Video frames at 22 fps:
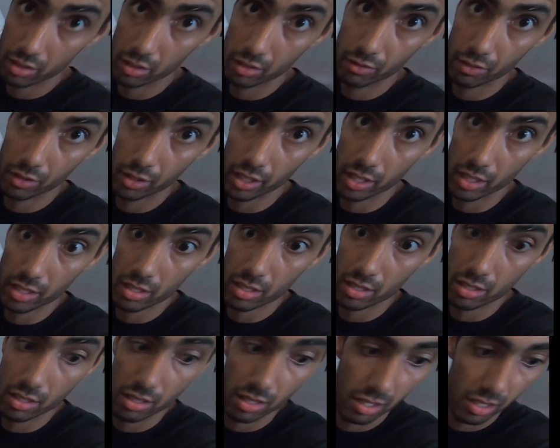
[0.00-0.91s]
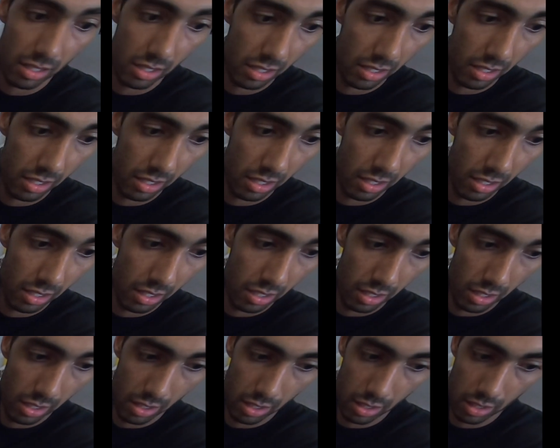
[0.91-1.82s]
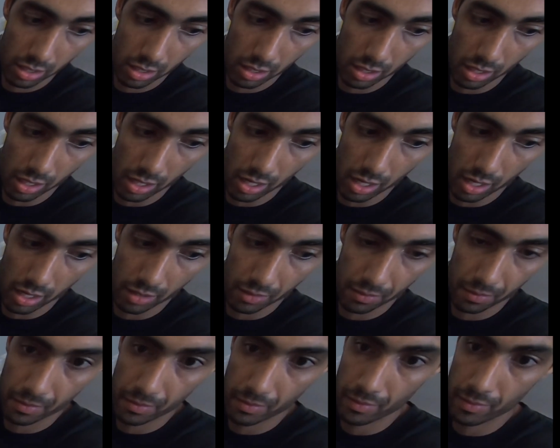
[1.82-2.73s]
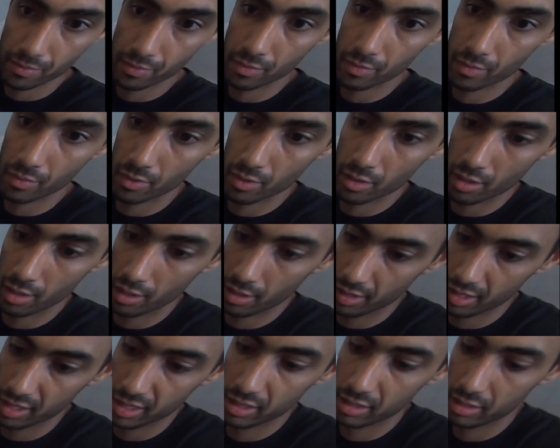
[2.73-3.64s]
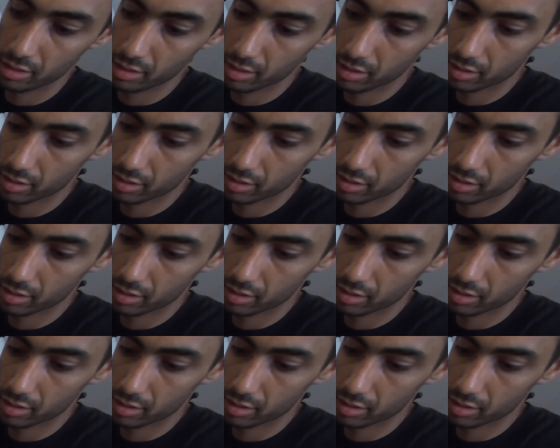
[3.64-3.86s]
if you guys can see that. And